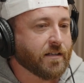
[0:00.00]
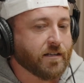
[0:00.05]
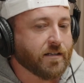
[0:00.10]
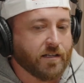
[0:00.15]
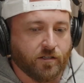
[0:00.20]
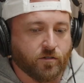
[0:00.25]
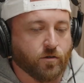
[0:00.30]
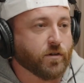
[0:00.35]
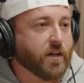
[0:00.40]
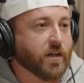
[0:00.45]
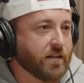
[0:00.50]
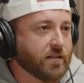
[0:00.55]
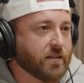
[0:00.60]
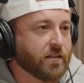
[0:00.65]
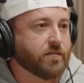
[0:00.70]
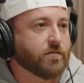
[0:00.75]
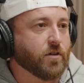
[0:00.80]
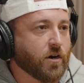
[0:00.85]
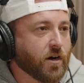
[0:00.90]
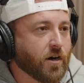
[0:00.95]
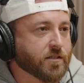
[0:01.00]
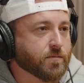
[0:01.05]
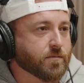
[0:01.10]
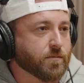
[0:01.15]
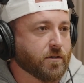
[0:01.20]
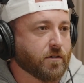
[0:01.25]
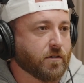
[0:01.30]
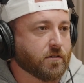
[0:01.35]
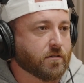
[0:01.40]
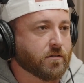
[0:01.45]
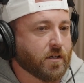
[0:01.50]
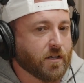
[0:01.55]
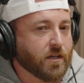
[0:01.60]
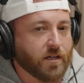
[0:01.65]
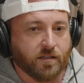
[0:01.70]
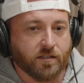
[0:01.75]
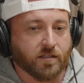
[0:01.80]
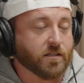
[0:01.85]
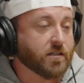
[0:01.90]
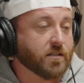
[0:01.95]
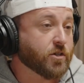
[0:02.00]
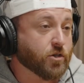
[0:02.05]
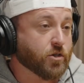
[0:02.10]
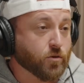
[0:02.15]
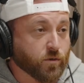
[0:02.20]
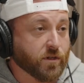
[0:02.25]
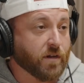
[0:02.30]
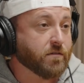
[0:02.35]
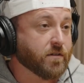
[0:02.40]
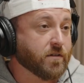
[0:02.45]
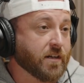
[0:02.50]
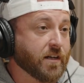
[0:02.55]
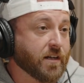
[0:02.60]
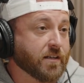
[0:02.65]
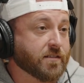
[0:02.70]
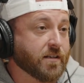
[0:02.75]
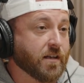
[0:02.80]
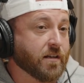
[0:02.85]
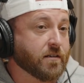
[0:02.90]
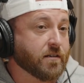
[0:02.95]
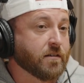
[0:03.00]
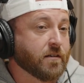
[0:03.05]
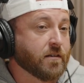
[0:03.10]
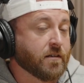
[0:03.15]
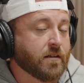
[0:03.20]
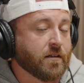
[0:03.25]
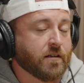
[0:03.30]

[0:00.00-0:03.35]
that he's okay to leave the hospital in this condition with everything I said.